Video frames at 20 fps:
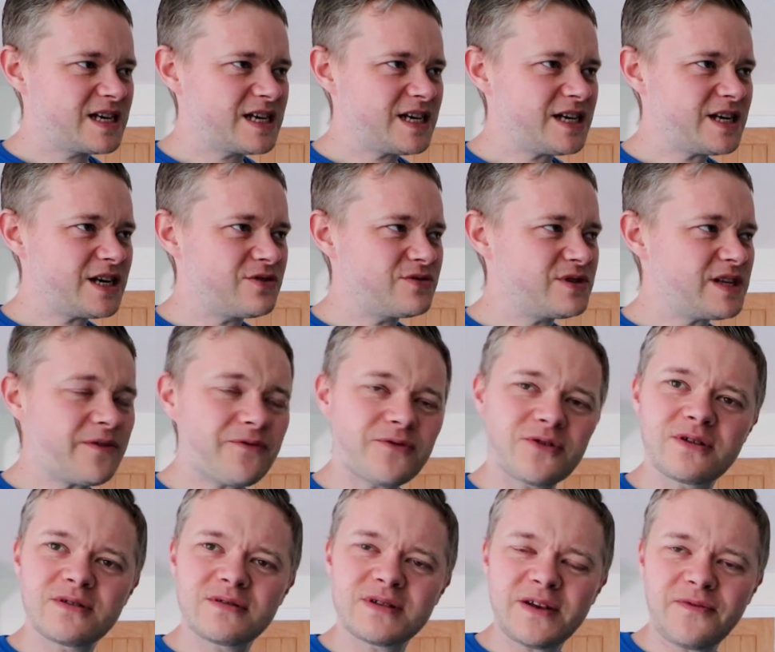You know,
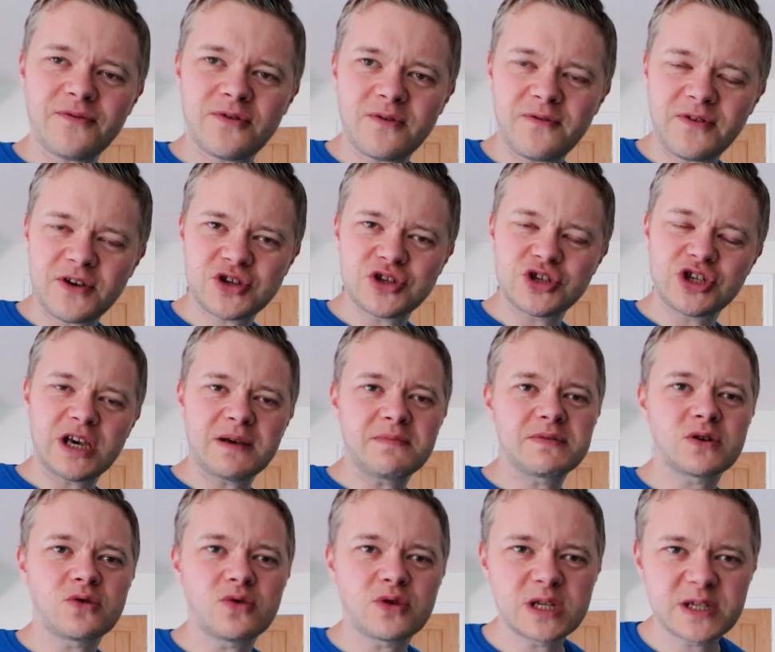different fish and
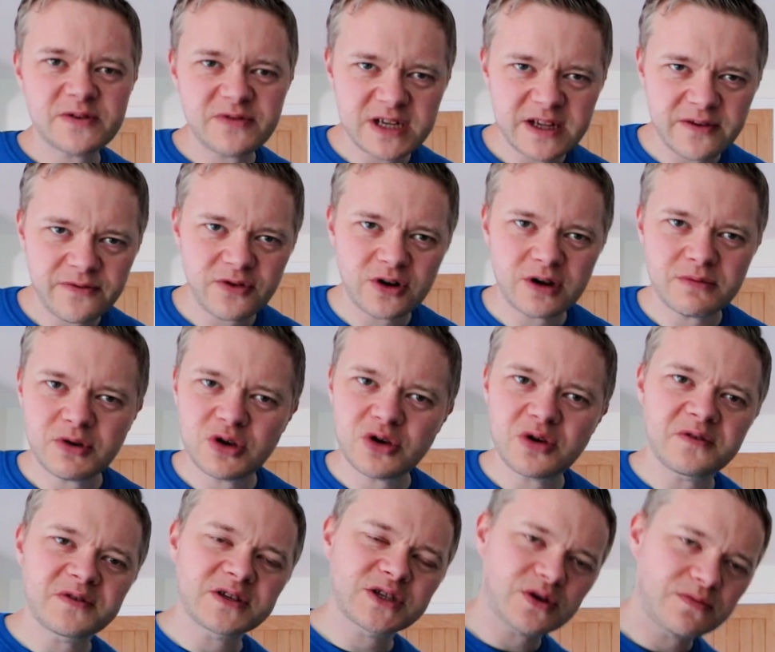chips orders for different
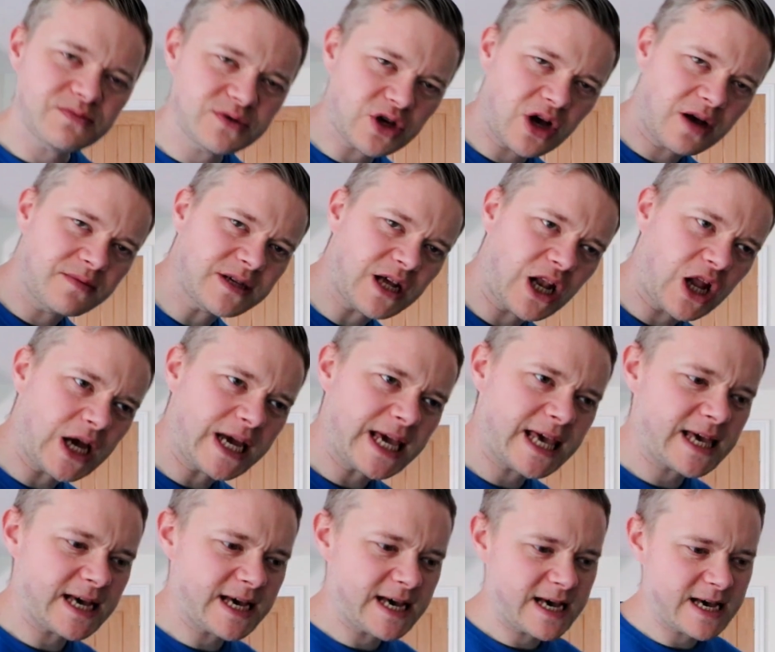moods. Sometimes I
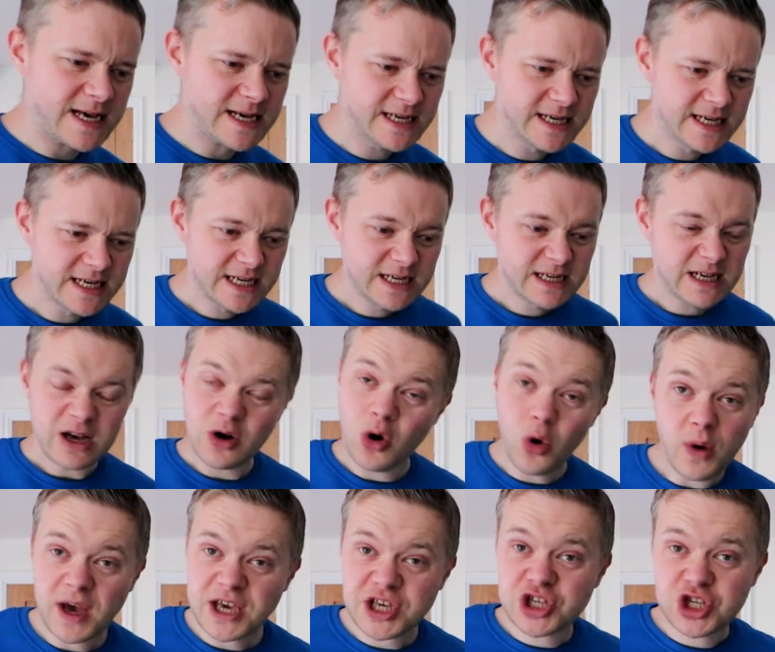like
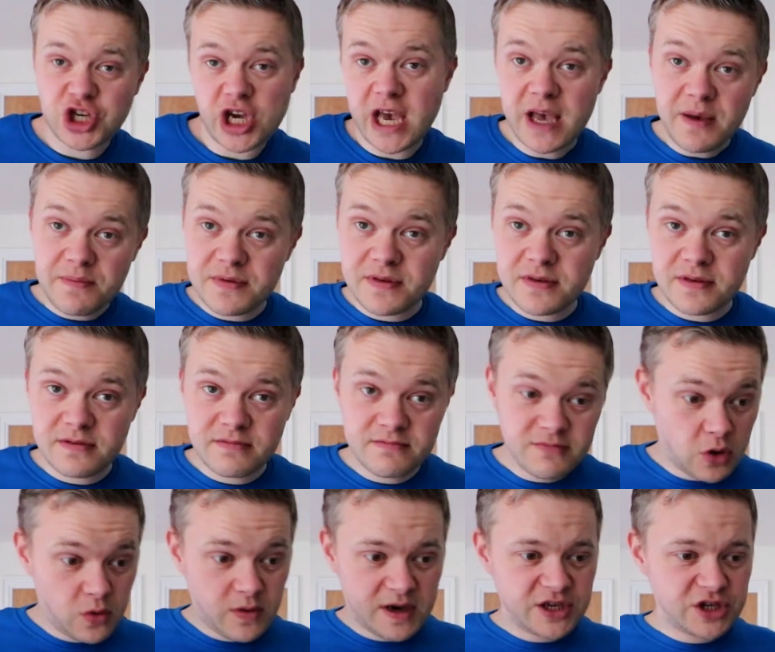always chips,
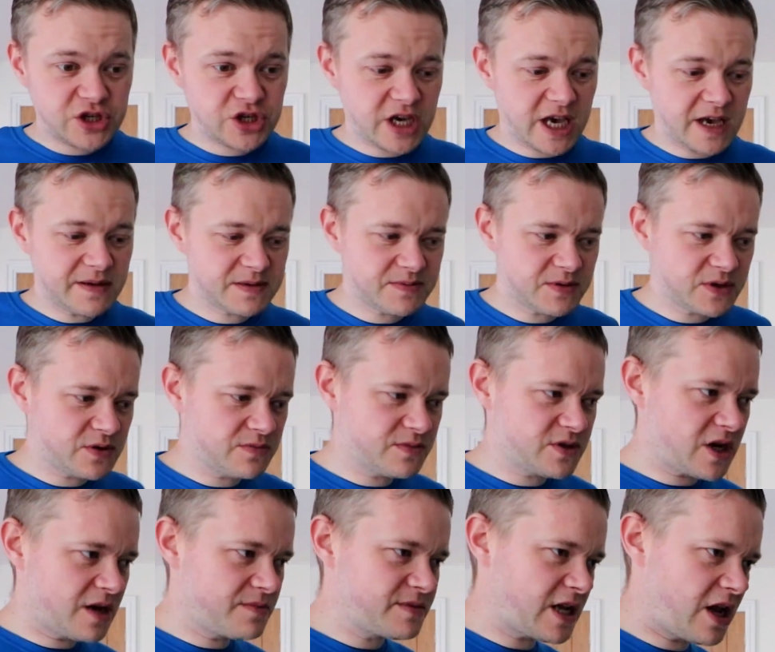but
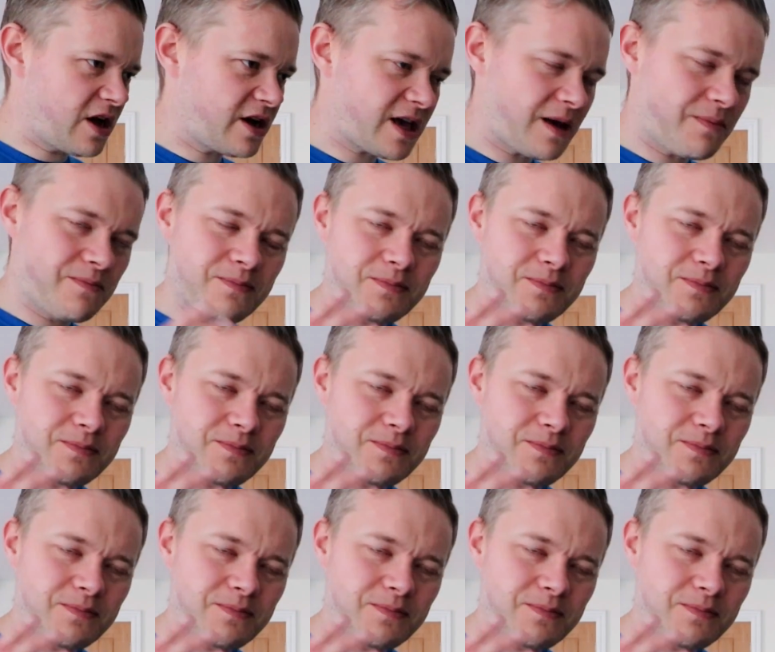sometimes I like a